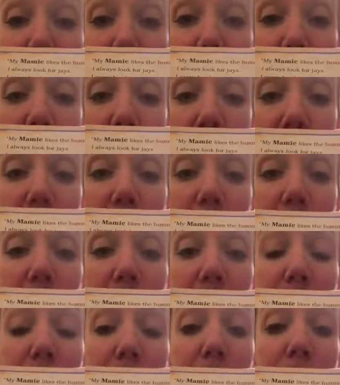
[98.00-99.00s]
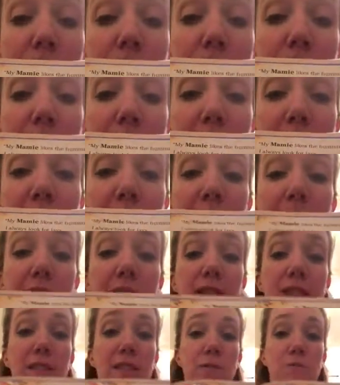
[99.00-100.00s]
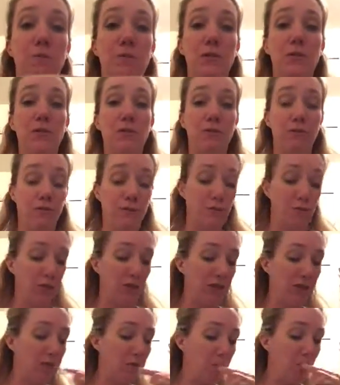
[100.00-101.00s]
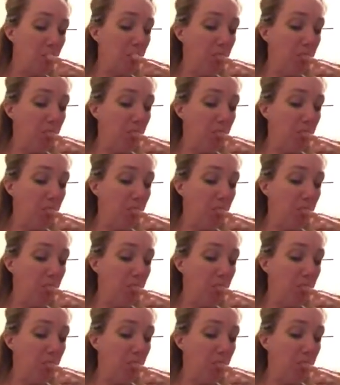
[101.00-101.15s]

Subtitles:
are all done with drawing. It's a beautiful book.